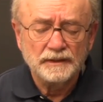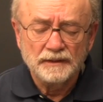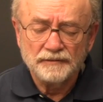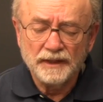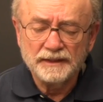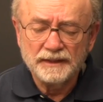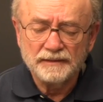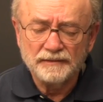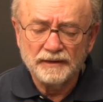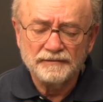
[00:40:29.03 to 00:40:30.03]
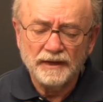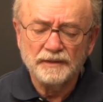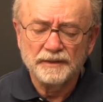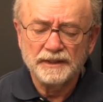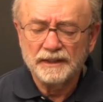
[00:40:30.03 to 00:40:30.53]

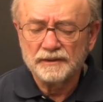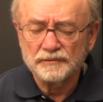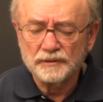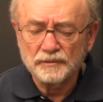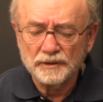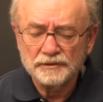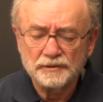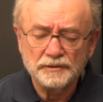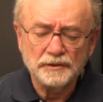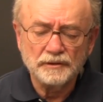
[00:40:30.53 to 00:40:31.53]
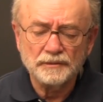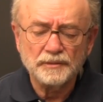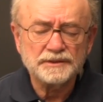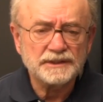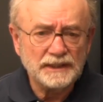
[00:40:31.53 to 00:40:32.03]
Following the end of World War II, Europe
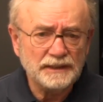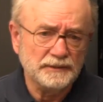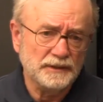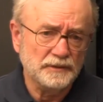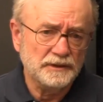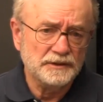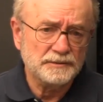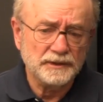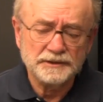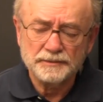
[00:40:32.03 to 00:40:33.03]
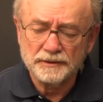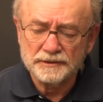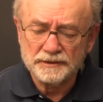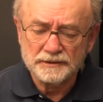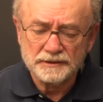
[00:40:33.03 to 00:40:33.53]
was teeming with displaced
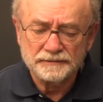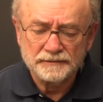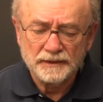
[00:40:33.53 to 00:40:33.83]
persons.